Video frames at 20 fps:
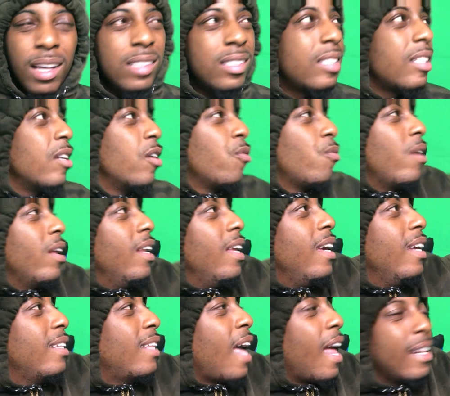Cinderella
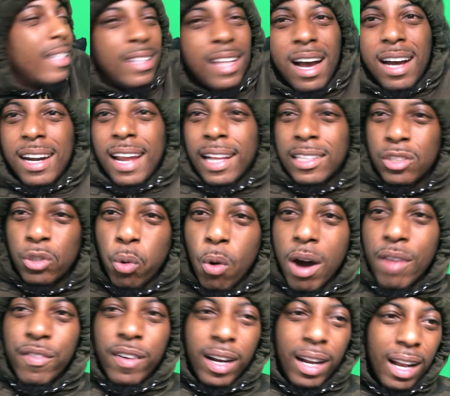hit that dot at
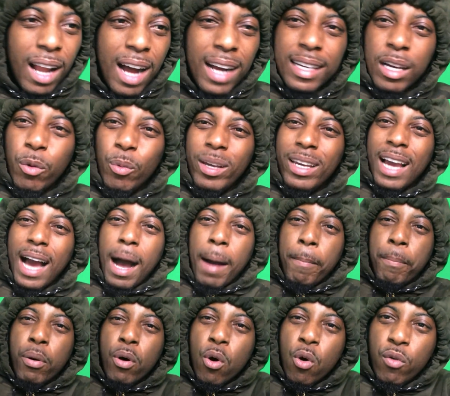twelve o'clock and we
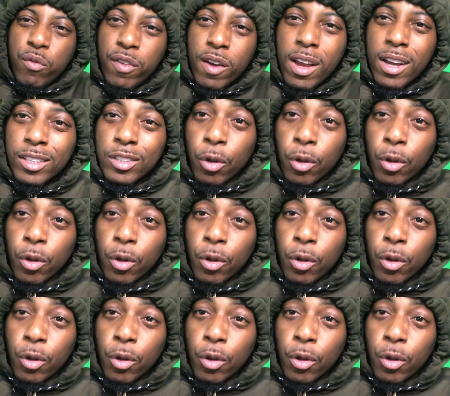got poof.